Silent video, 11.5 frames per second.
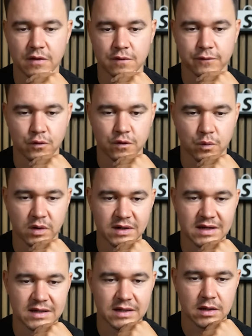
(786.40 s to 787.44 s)
his first
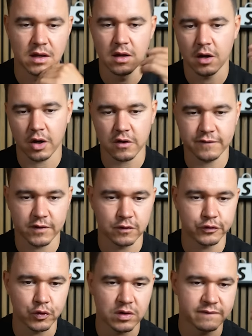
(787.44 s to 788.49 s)
1K day. Rastan,
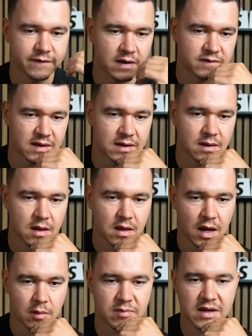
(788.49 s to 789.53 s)
35K.
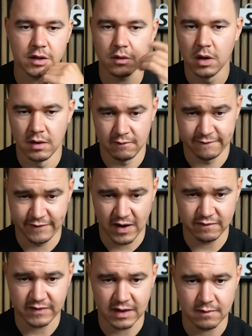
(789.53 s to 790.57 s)
Aminu,
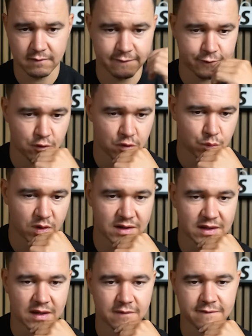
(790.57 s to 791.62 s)
5K. First
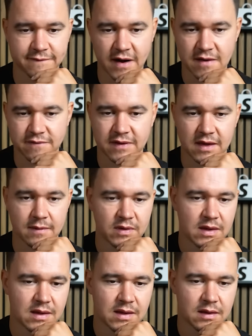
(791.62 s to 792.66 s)
1K, 5K.
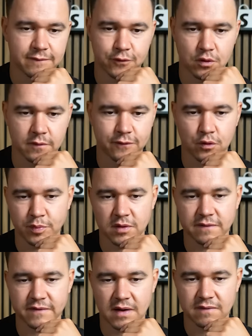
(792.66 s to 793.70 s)

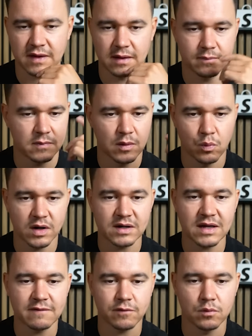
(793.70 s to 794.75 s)
4.5K.
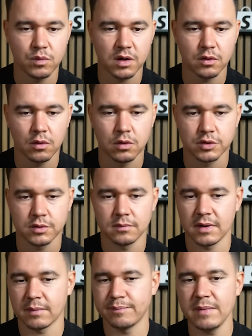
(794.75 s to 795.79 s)
1K from one order.
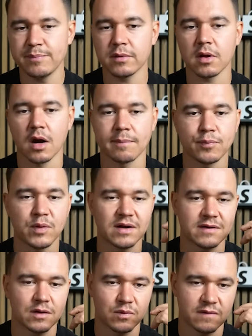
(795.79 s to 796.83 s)
Like people are
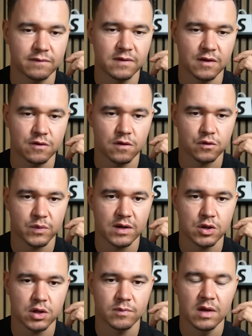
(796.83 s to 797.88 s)
printing with this
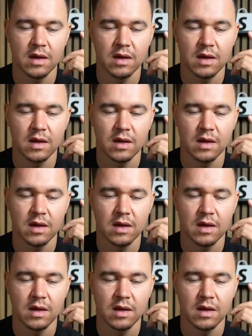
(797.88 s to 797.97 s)
strategy.